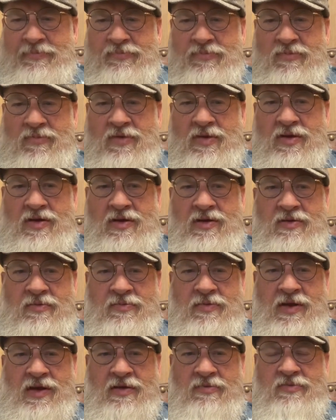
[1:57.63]

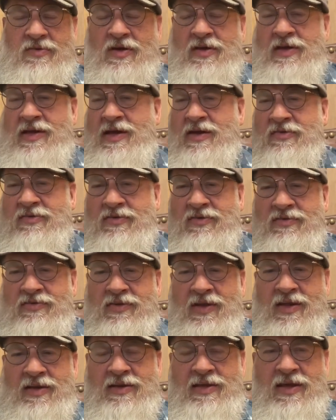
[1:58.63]
Then I've gone out in
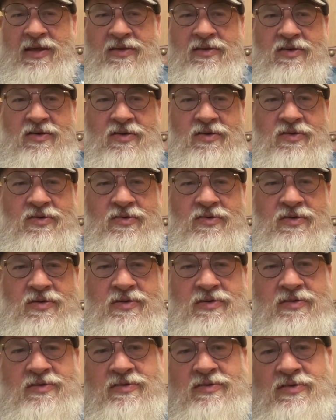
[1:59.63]
San Diego,
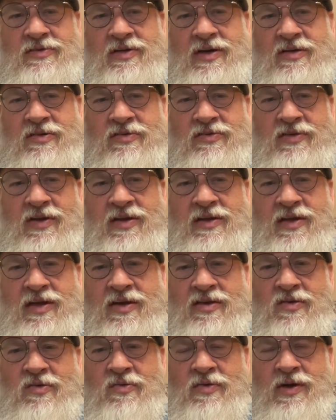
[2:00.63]
out of San
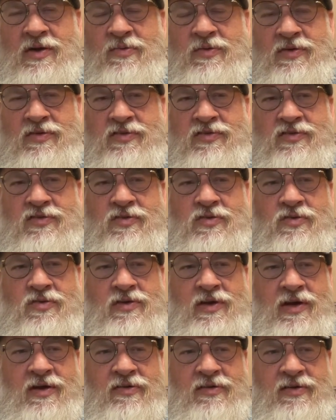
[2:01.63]
Diego when I went to school down